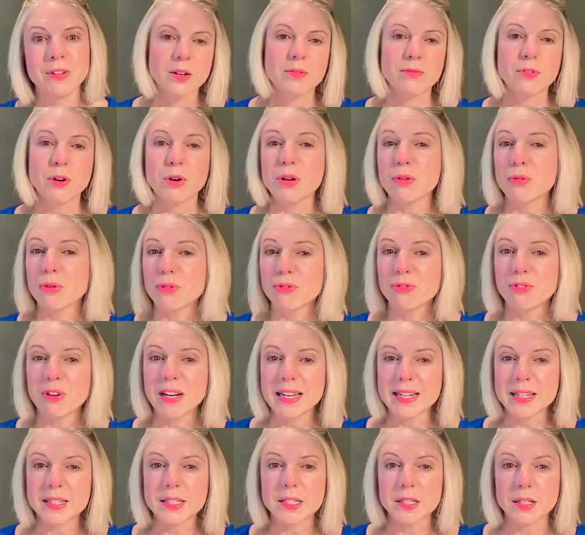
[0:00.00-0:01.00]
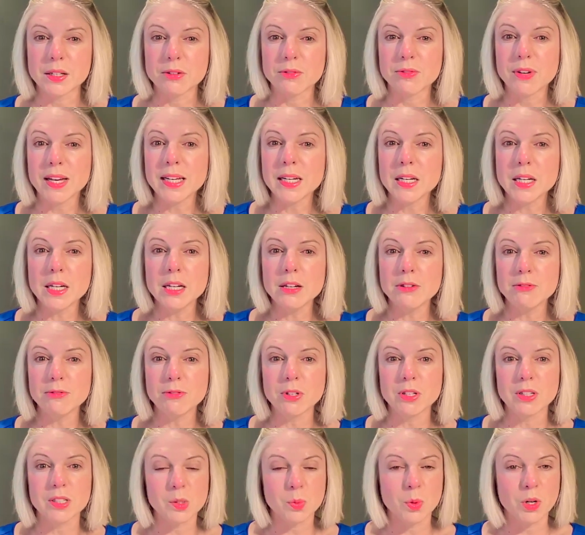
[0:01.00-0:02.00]
very reflective. And
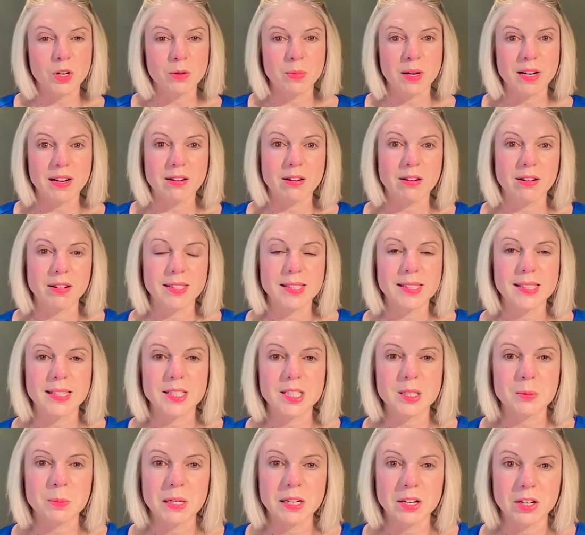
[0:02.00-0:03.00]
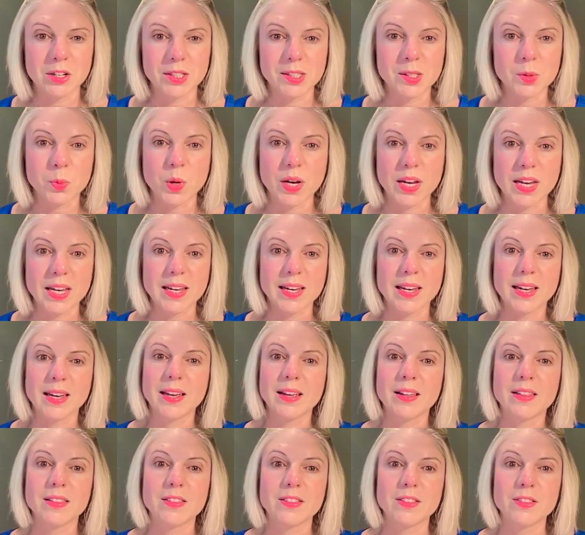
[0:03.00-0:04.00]
even, as one of my clients said to me last week,
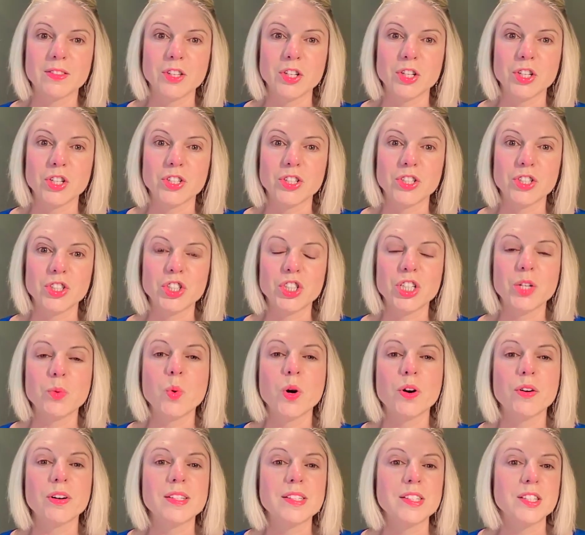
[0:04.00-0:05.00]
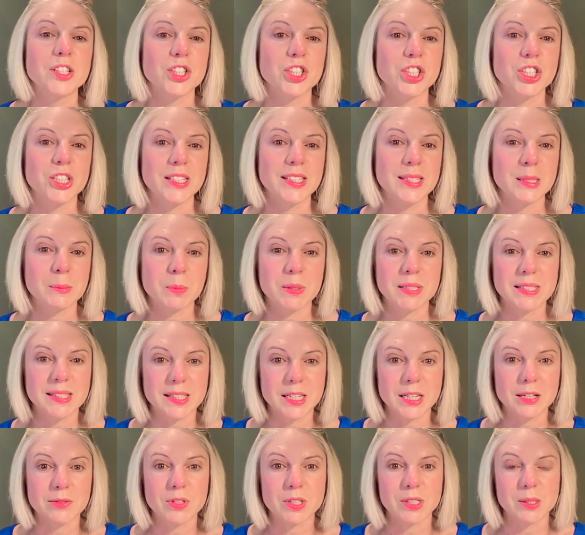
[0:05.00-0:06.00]
that she worries that she's
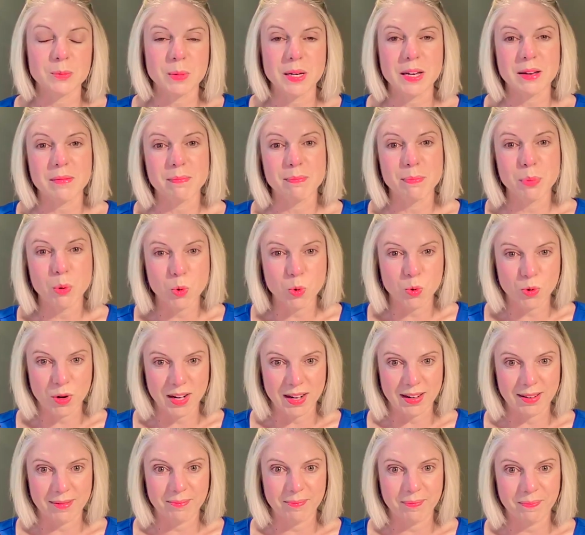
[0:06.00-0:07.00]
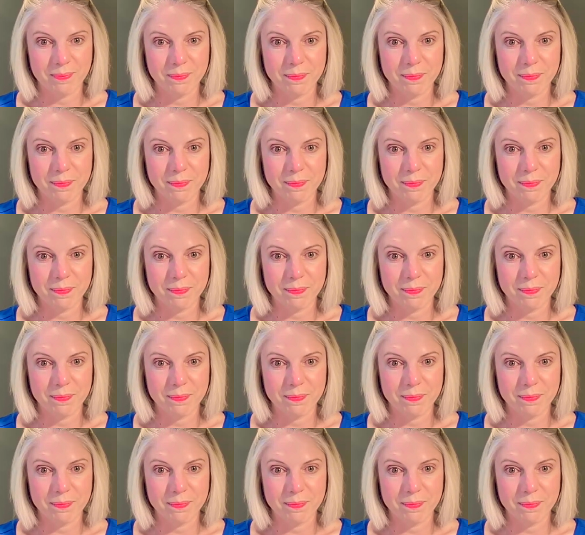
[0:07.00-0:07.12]
perceived as being boring.